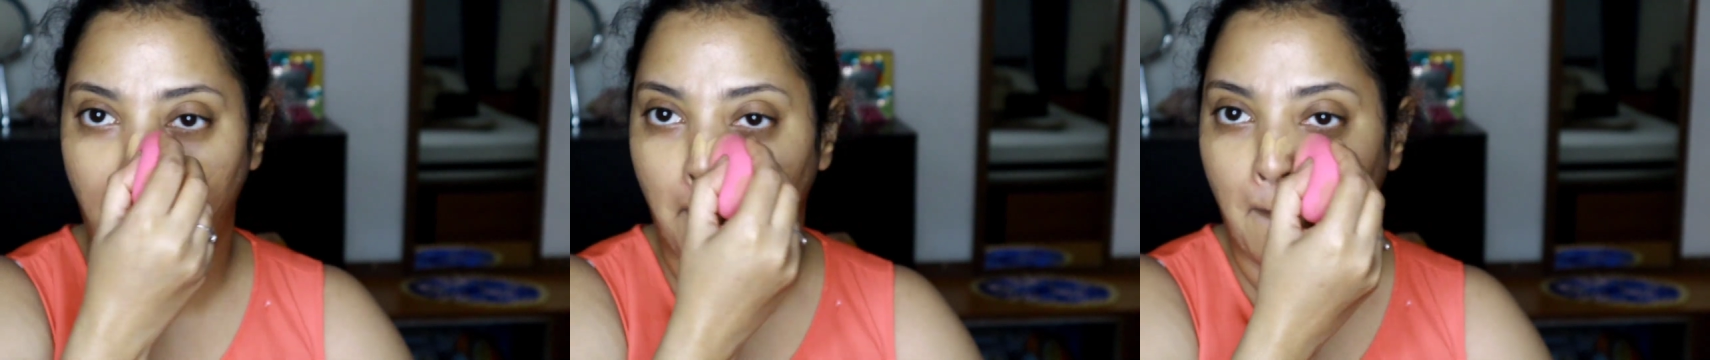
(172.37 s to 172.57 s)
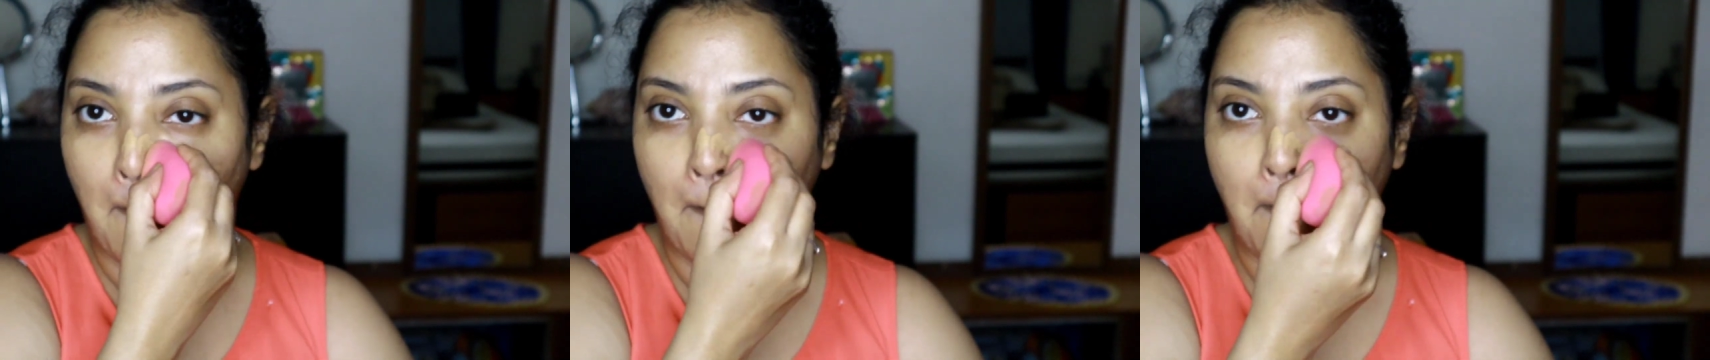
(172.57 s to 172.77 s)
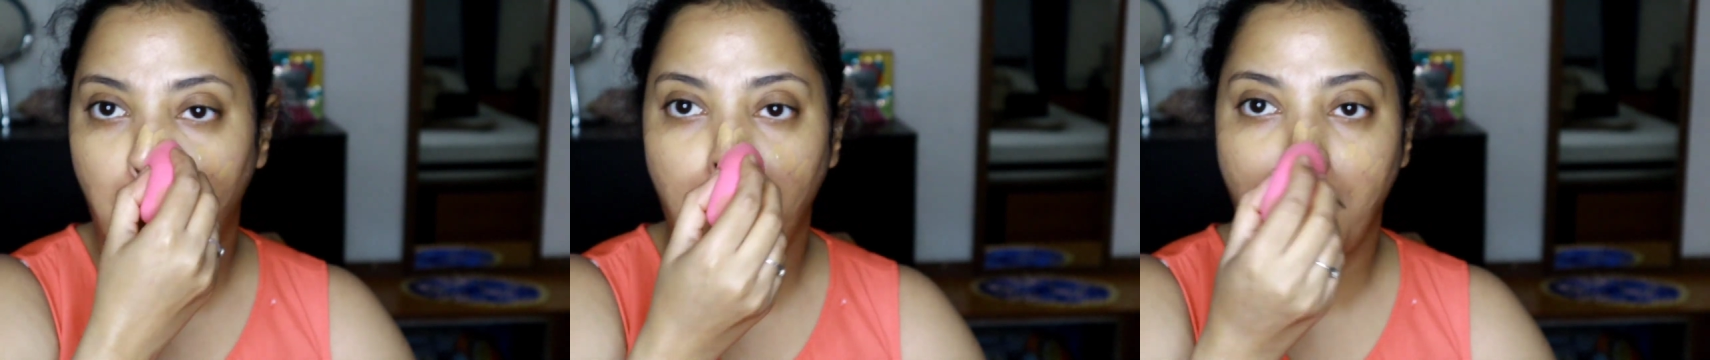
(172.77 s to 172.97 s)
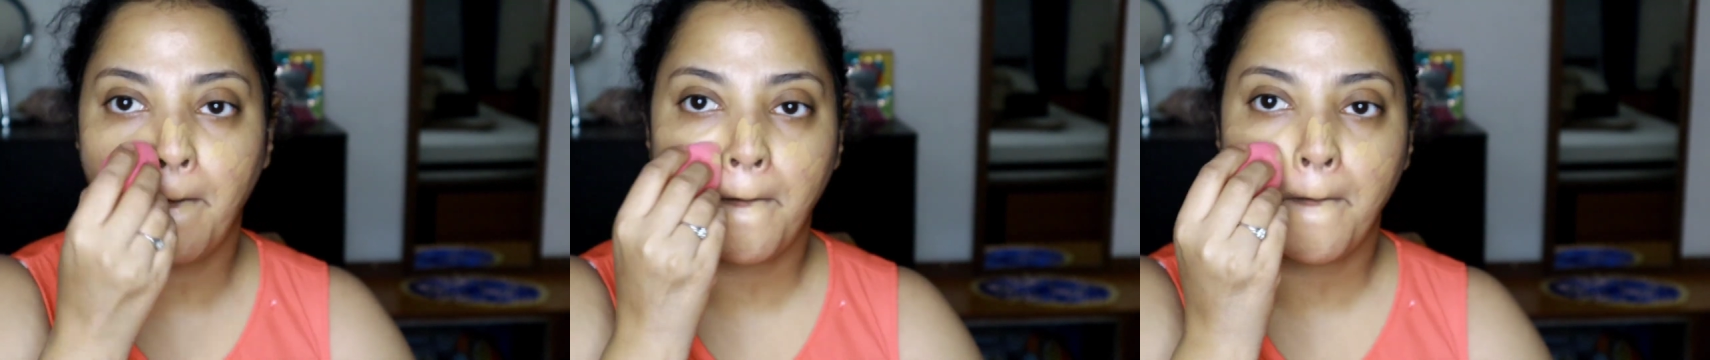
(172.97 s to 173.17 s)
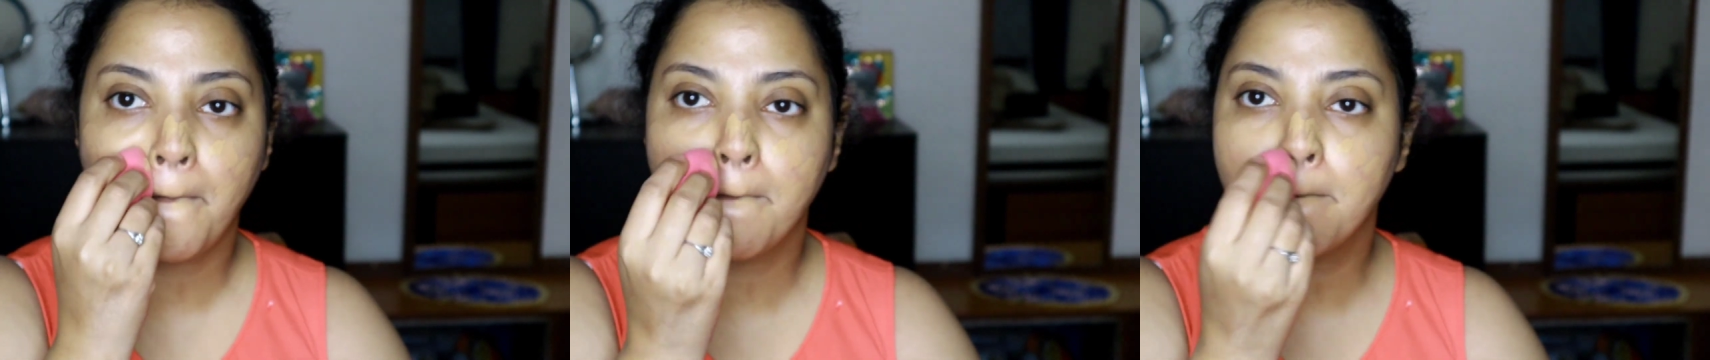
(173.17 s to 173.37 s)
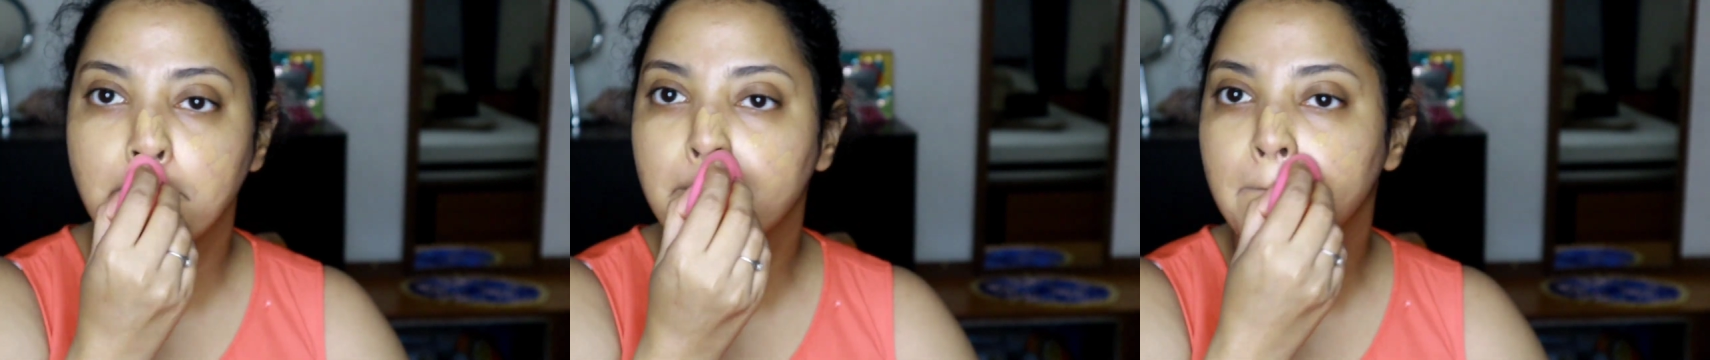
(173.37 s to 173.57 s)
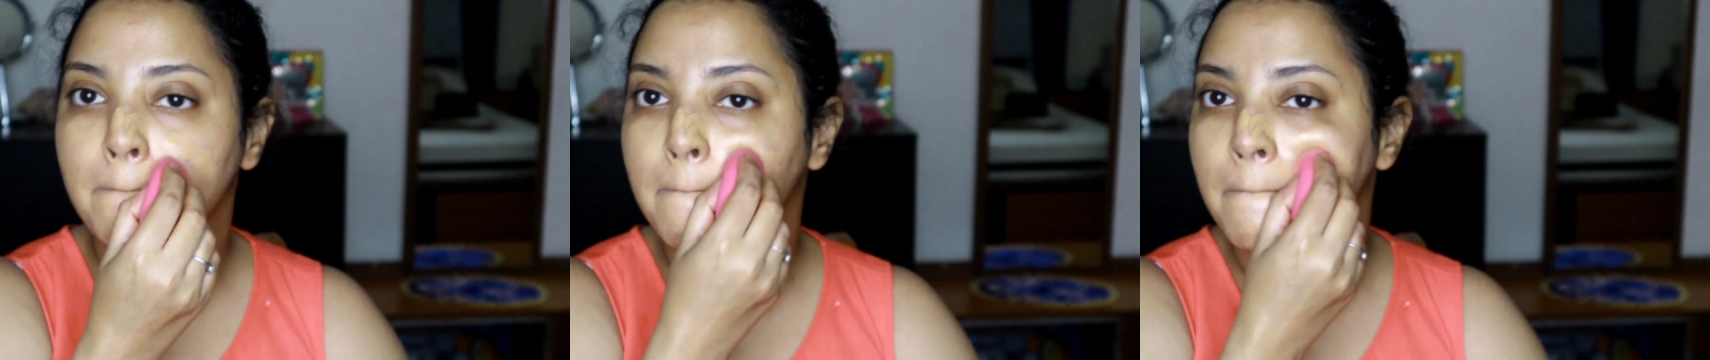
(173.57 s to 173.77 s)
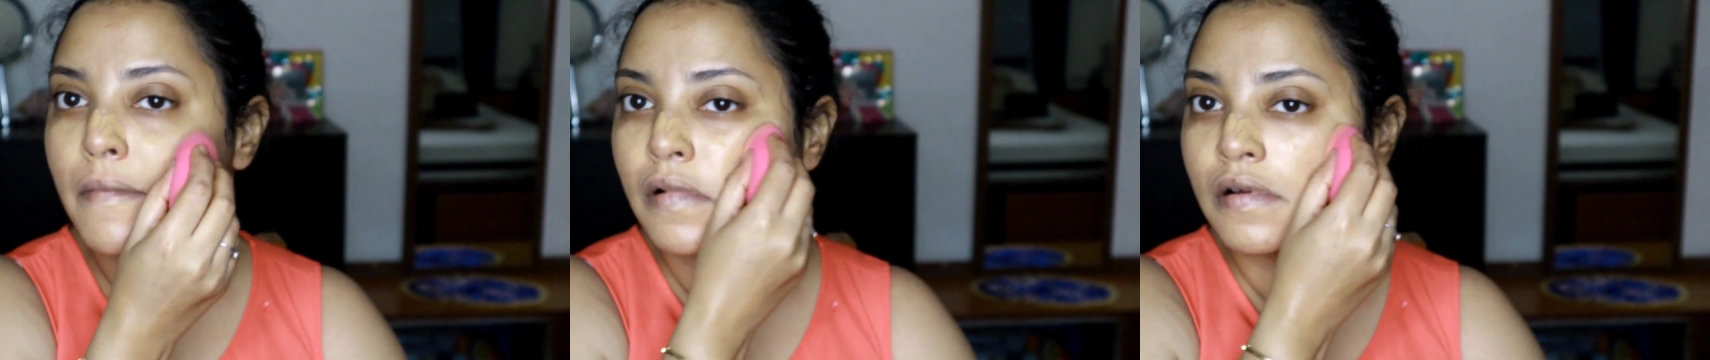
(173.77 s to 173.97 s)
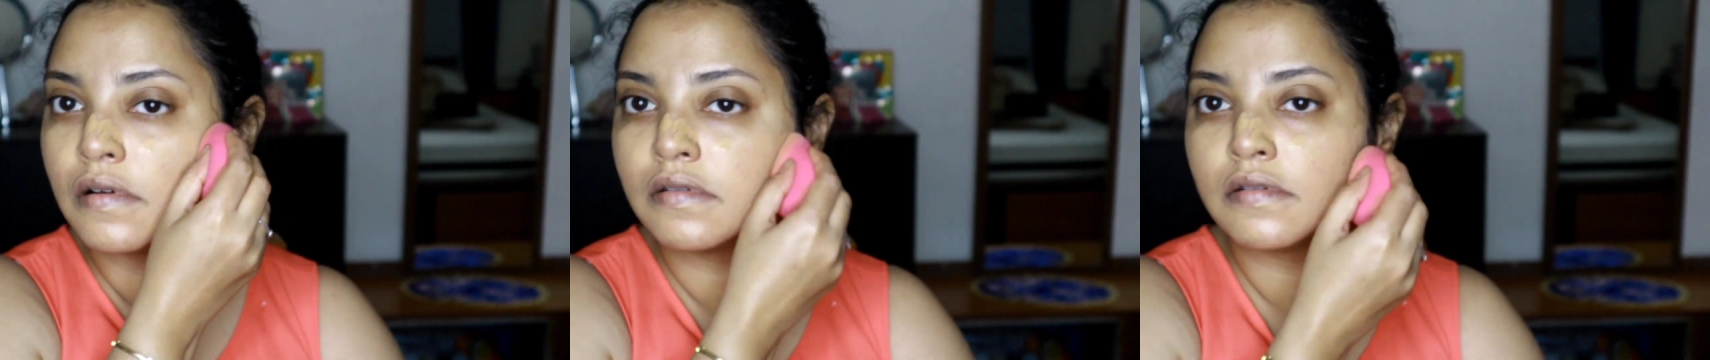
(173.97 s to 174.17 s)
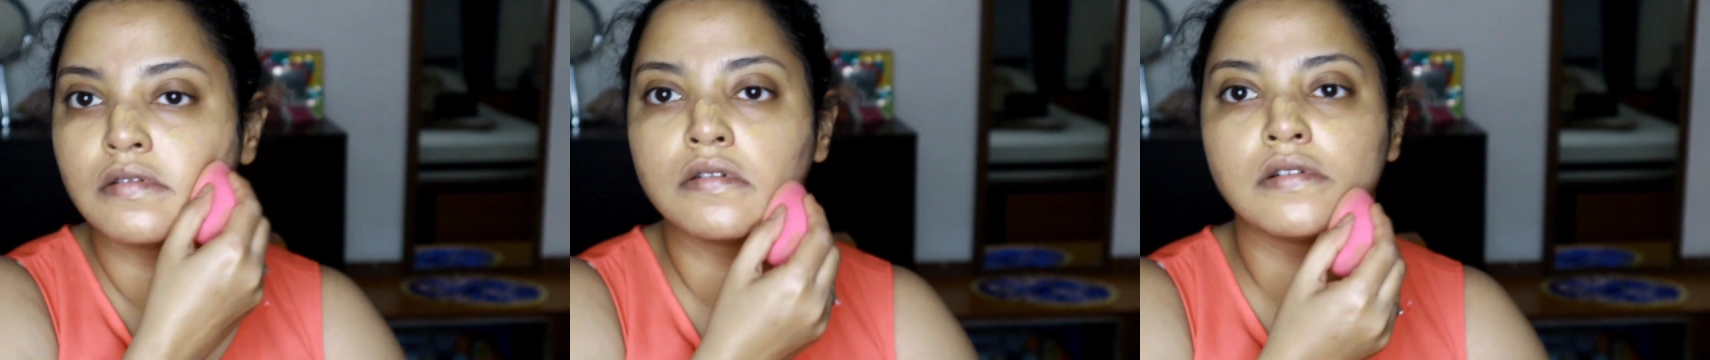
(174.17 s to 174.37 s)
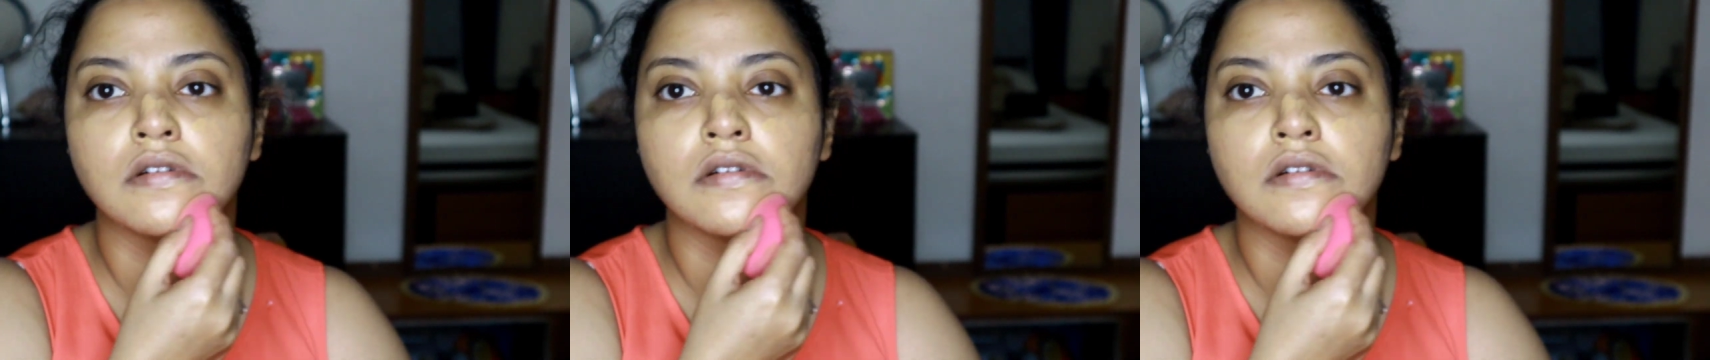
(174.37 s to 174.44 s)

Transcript: It's blendable, it's buildable,